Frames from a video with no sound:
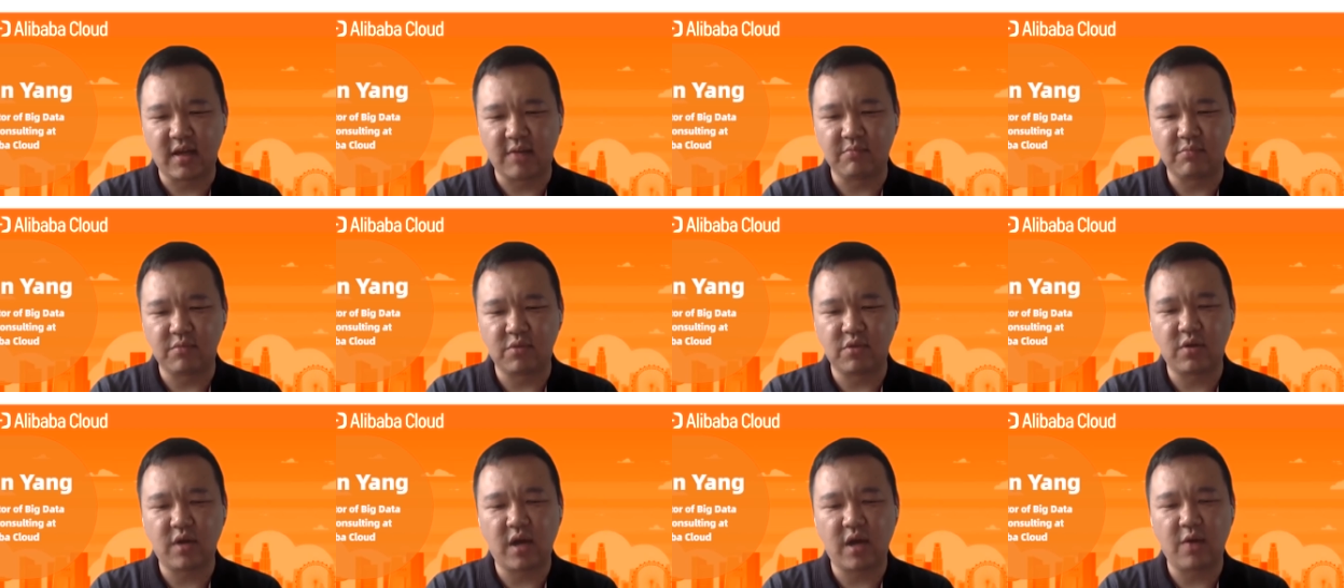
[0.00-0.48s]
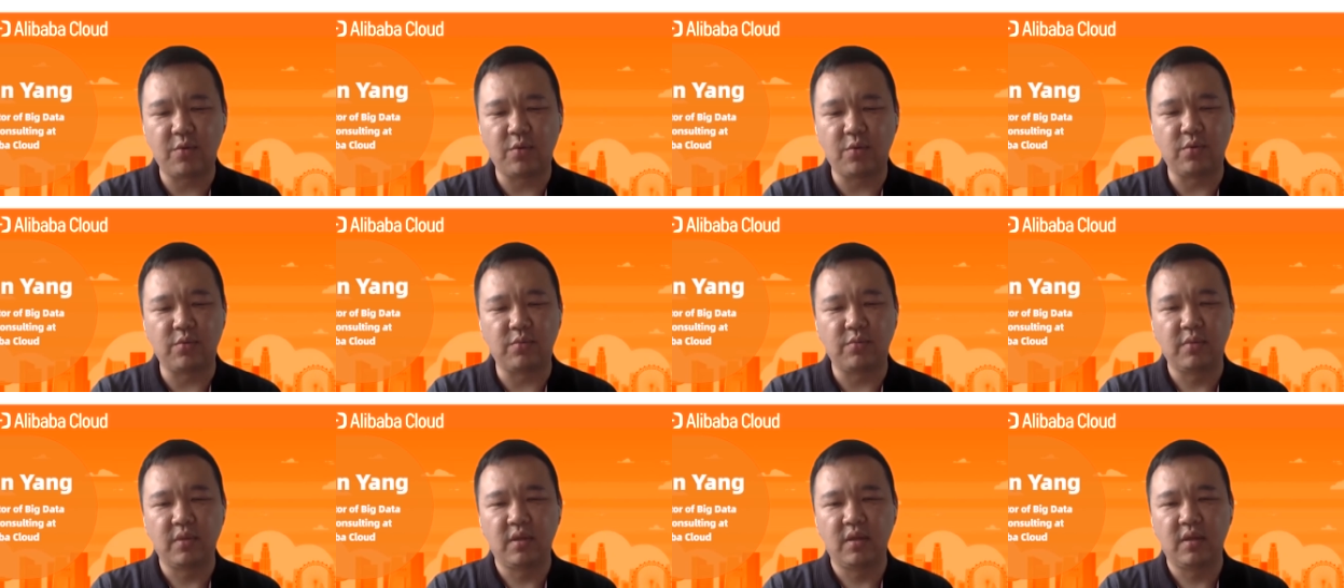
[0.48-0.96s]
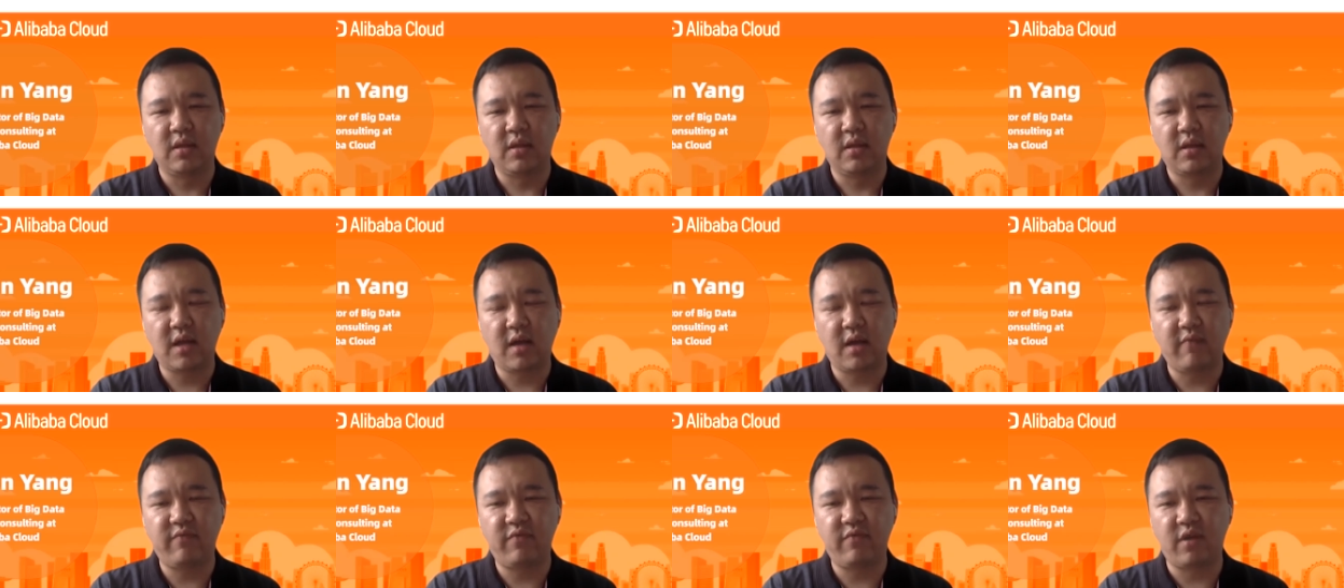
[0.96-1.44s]
Um, so I will
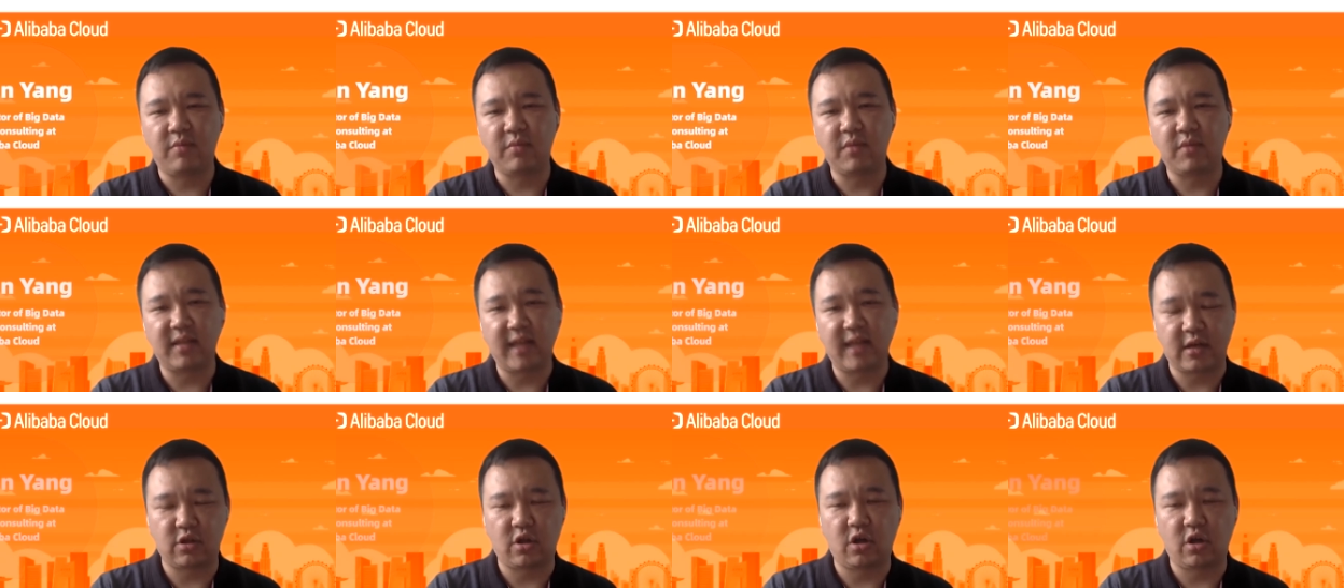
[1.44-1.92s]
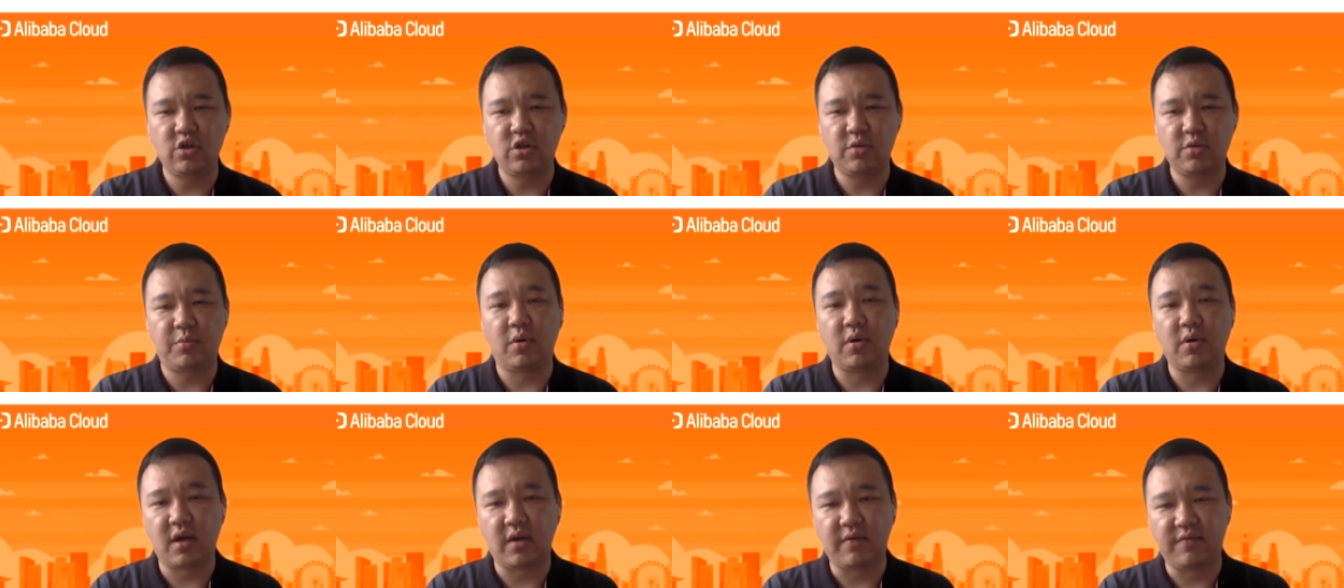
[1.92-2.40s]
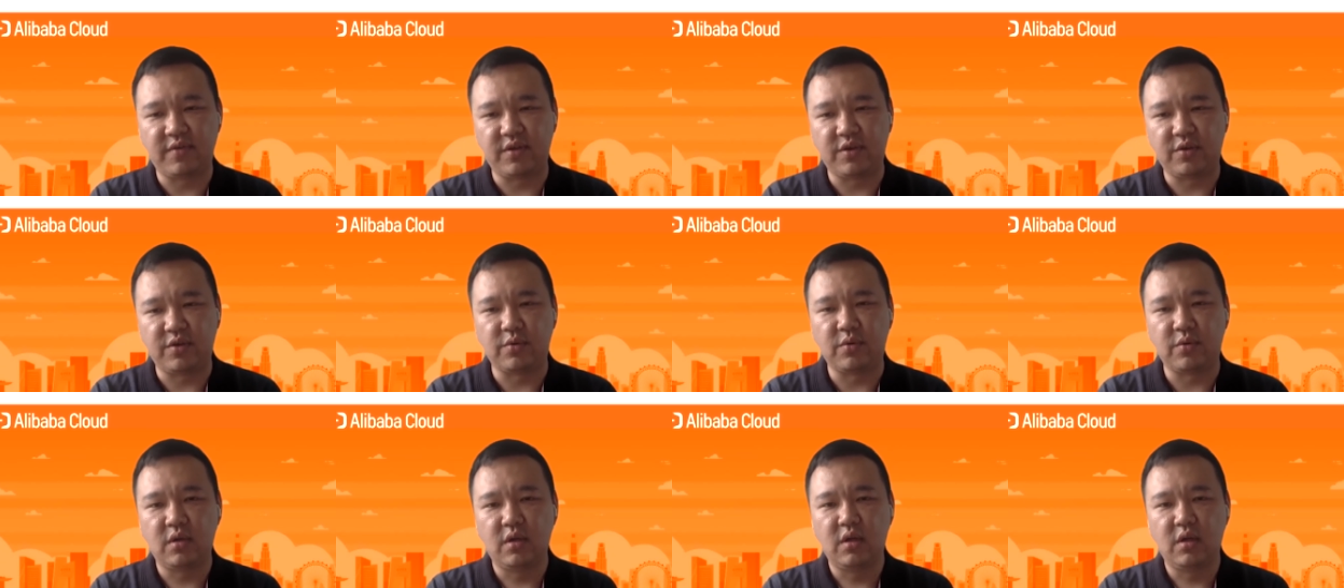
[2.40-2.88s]
come from the technology point of
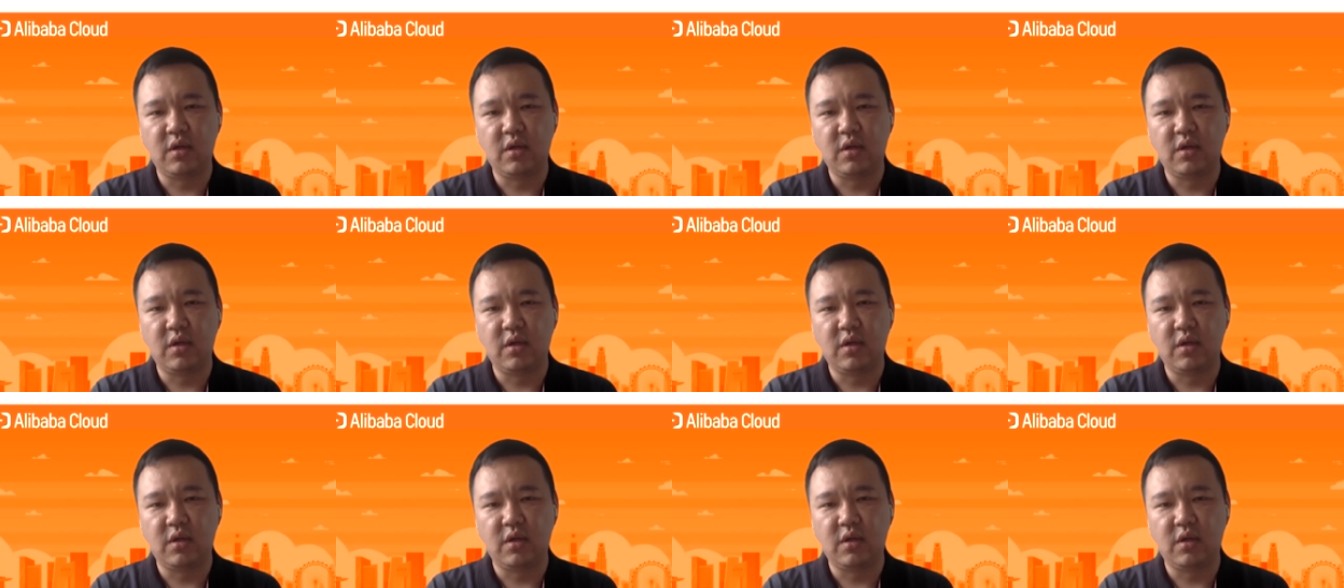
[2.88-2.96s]
view.